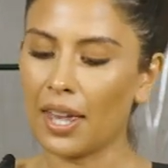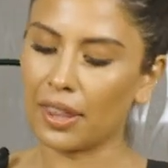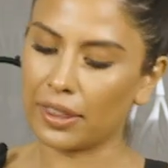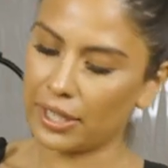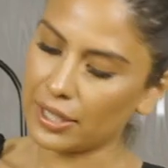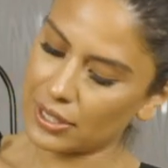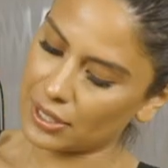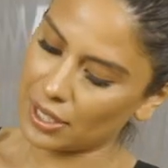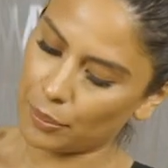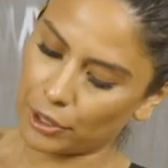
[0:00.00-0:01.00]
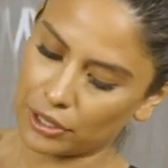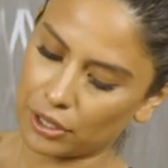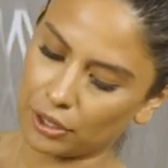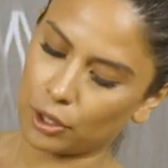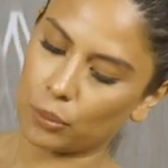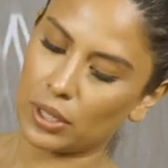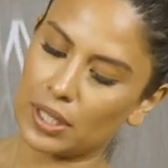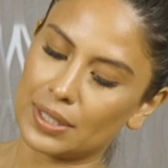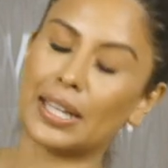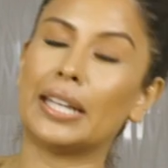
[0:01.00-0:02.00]
This in particular
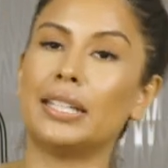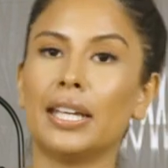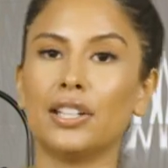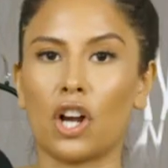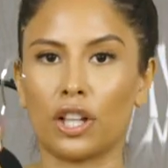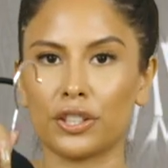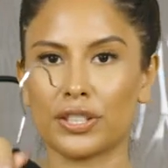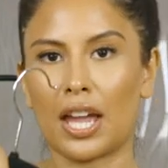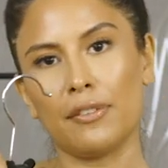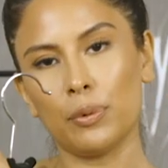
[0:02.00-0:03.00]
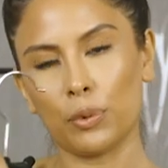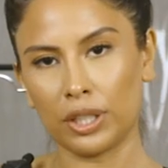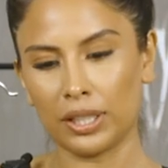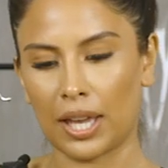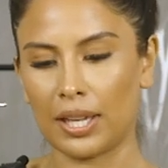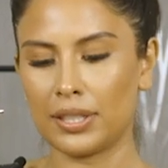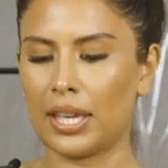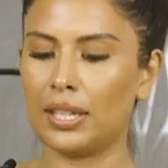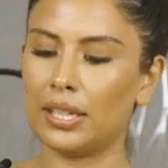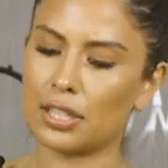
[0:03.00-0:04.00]
was $98. I haven't worn it yet.
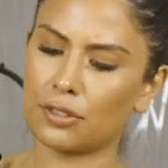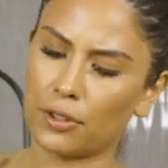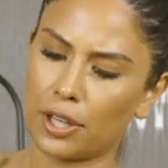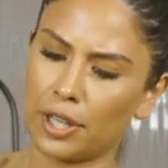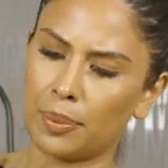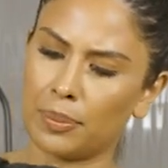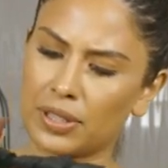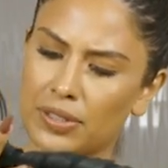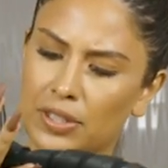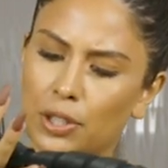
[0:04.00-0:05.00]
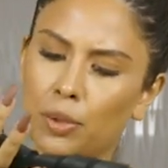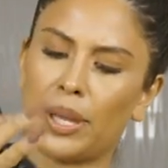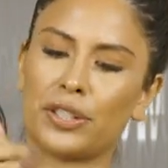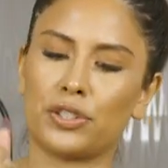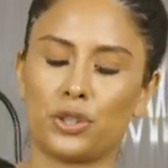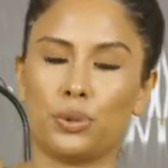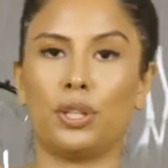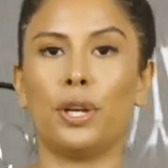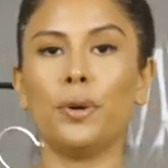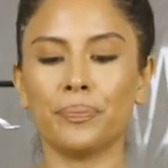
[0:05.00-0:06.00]
And it's from Stillman
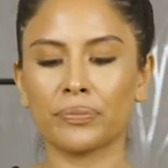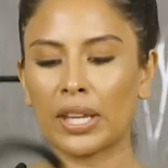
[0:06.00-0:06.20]
Studio.